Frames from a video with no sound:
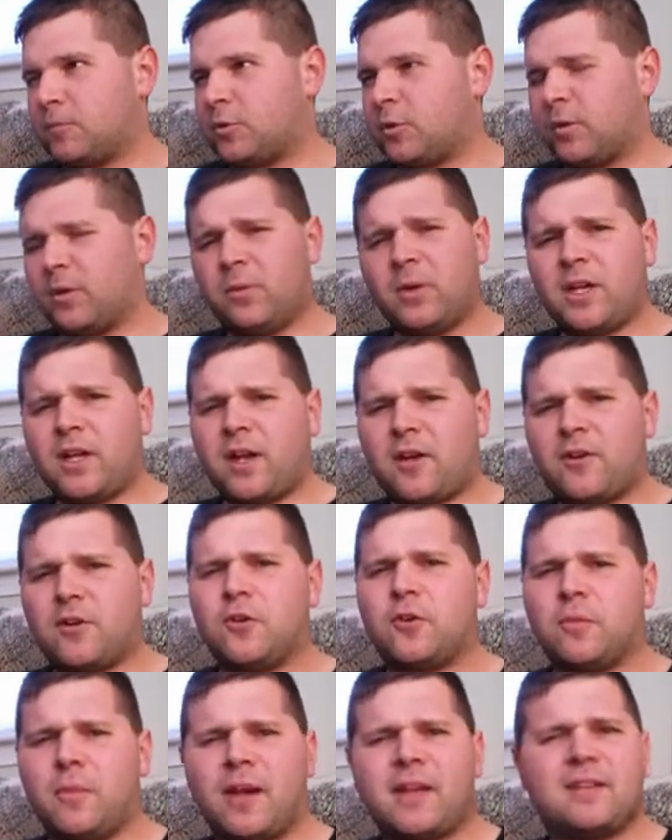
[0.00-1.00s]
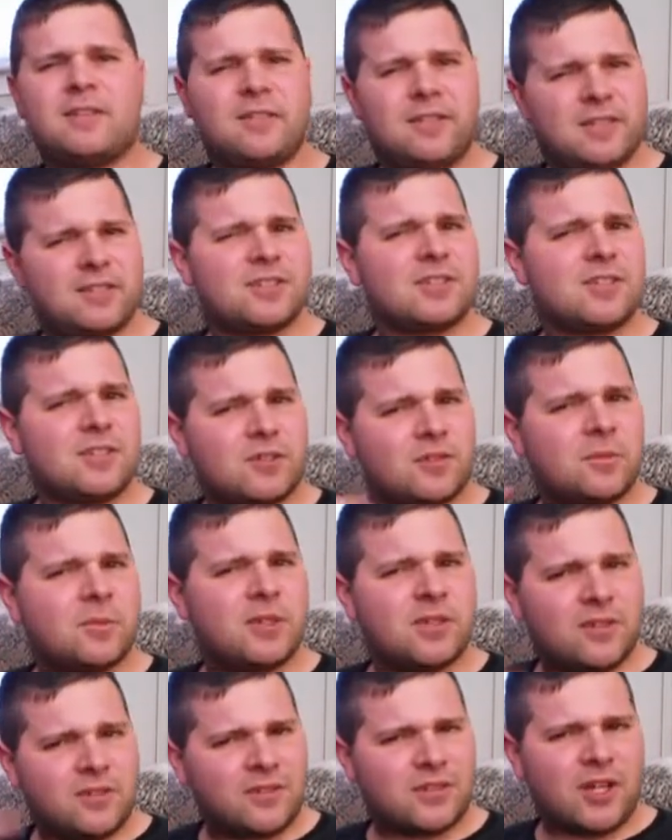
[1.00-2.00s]
So then when I got home, I listened to a
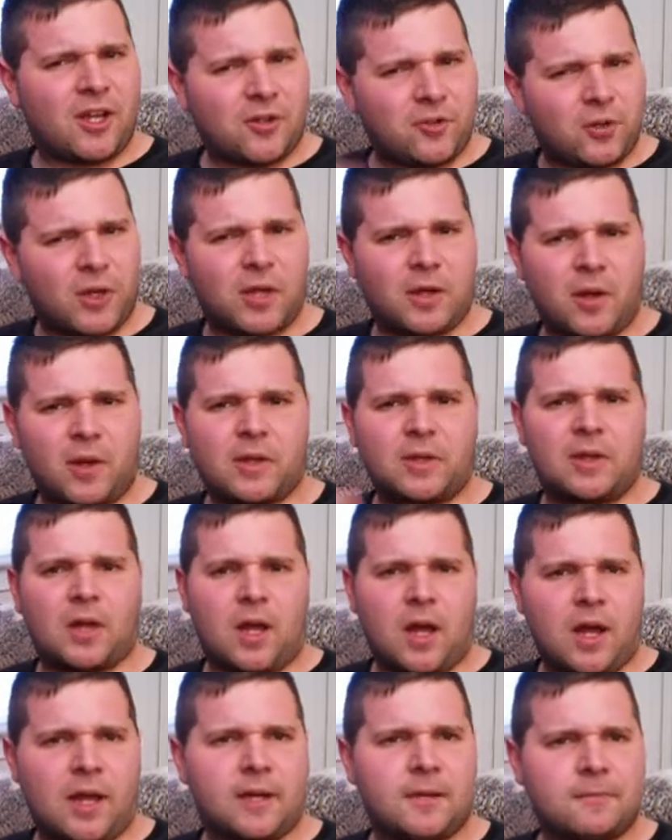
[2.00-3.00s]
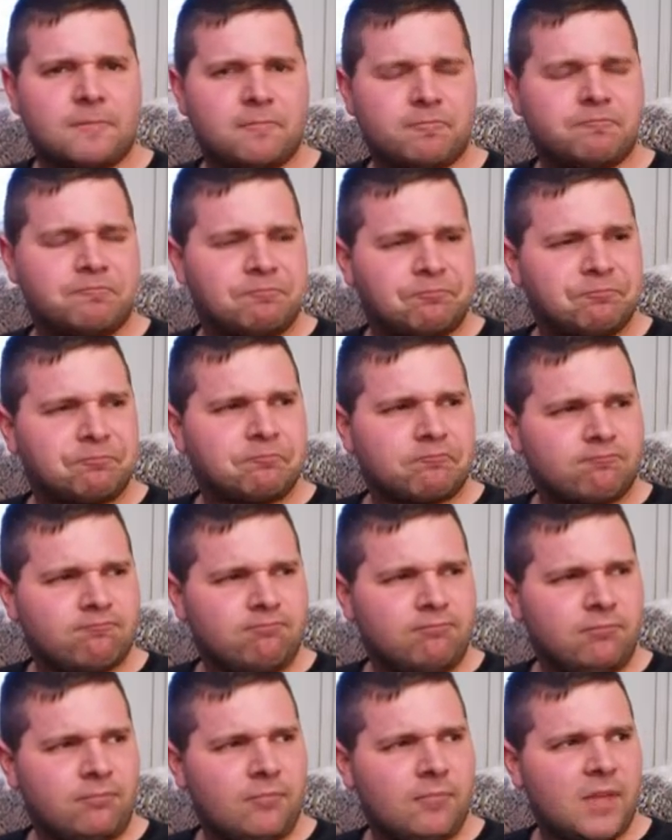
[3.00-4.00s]
bit of the soundtrack online.
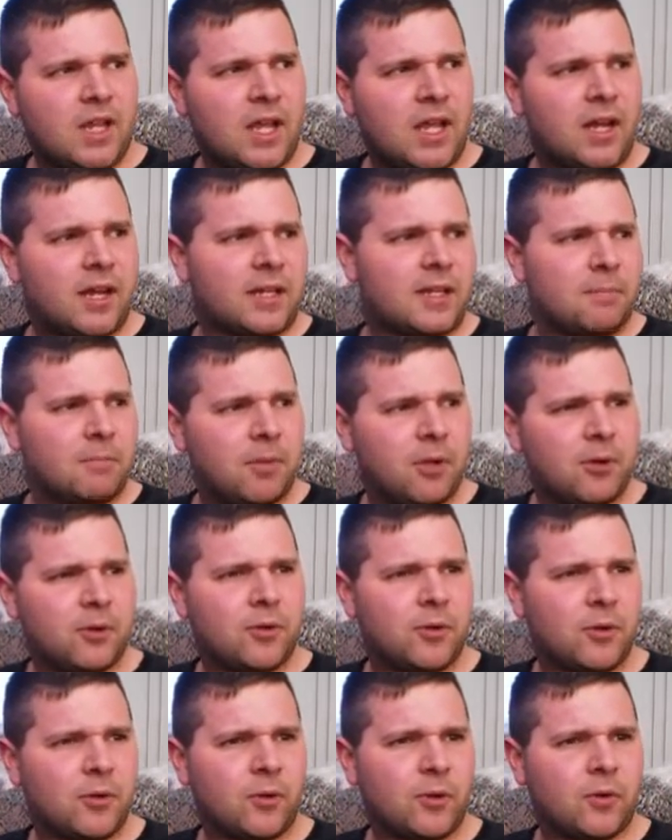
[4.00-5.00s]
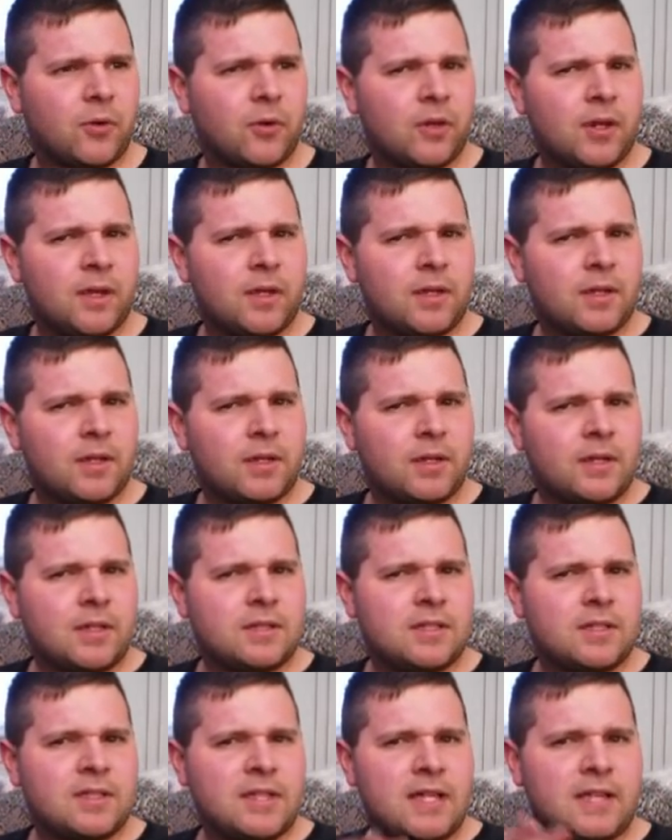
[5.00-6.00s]
And I compared her
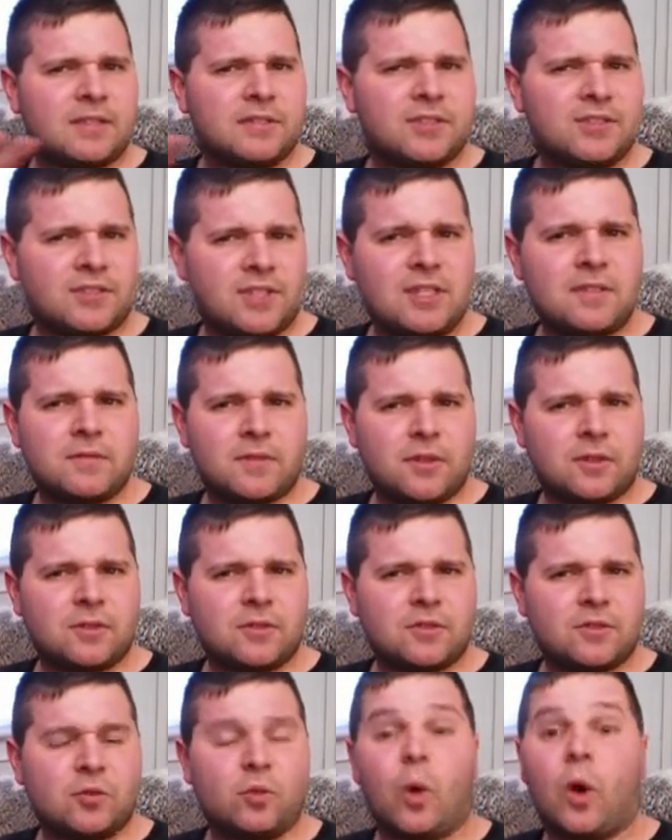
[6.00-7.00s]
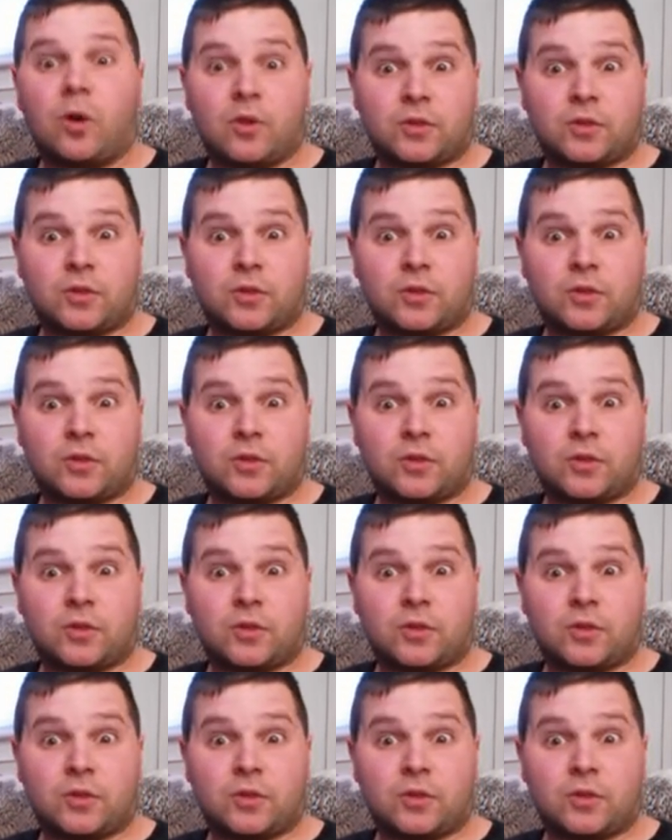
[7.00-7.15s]
to Dan Stevens, who